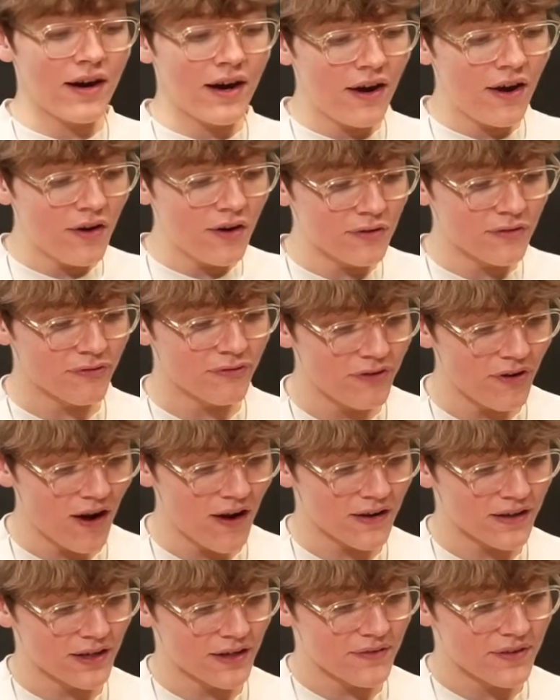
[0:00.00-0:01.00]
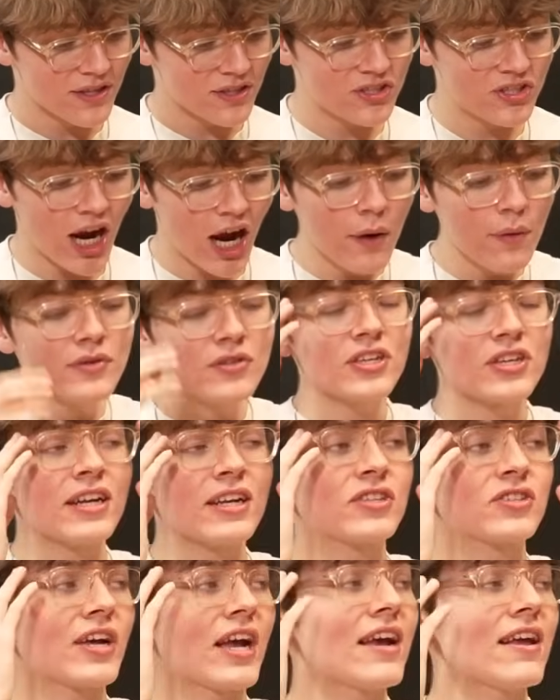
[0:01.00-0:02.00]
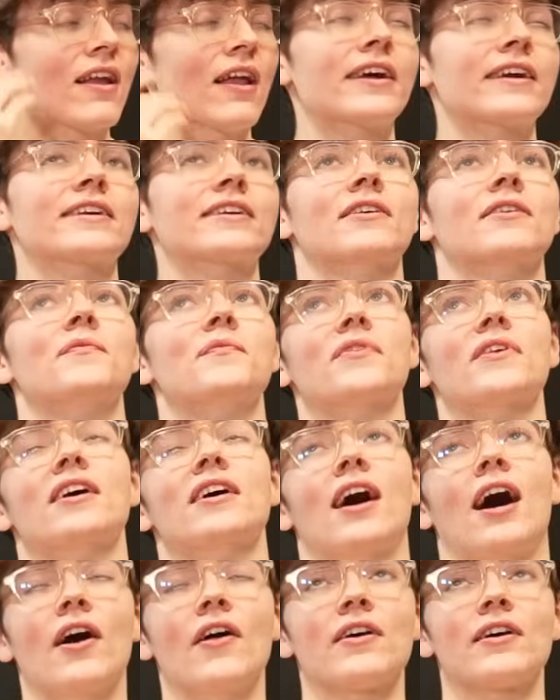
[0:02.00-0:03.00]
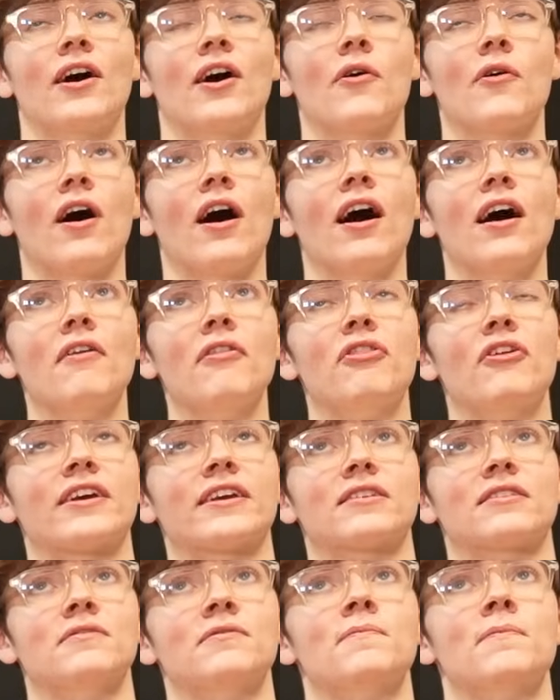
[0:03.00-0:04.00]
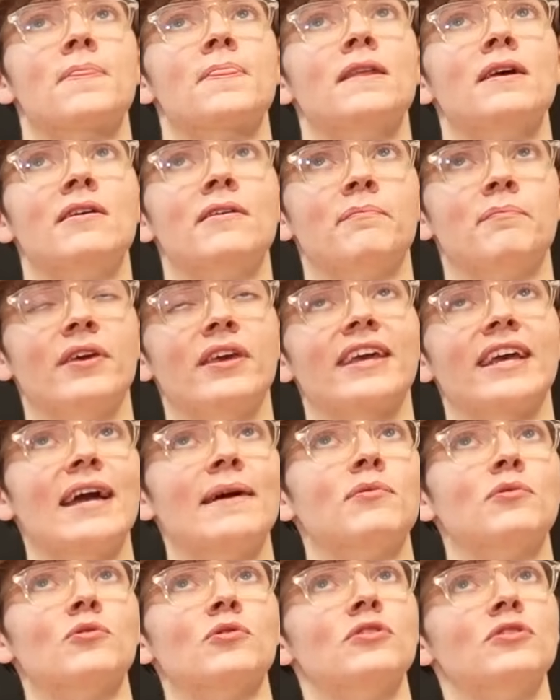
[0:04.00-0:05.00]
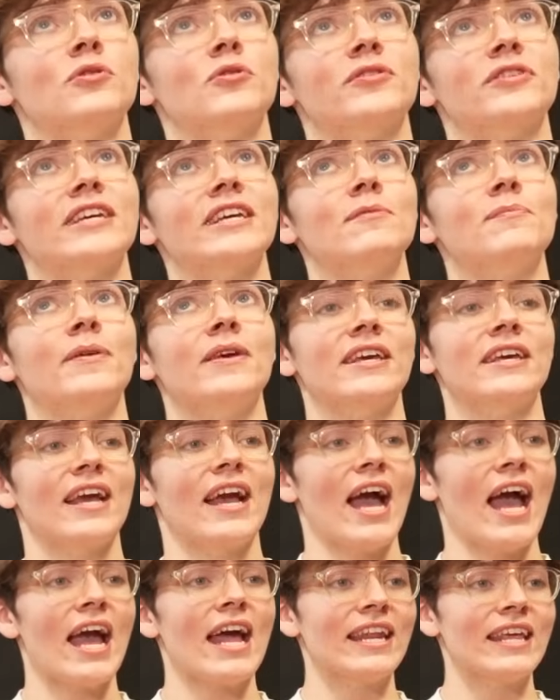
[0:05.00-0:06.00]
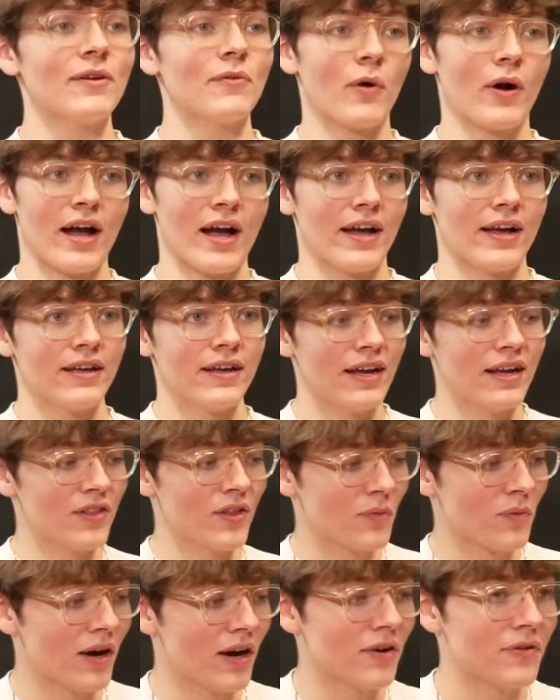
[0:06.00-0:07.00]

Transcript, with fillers: Oh fuck. See, I was gonna say like, I don't know. I think being able to TP anywhere. Yeah, I can do that. My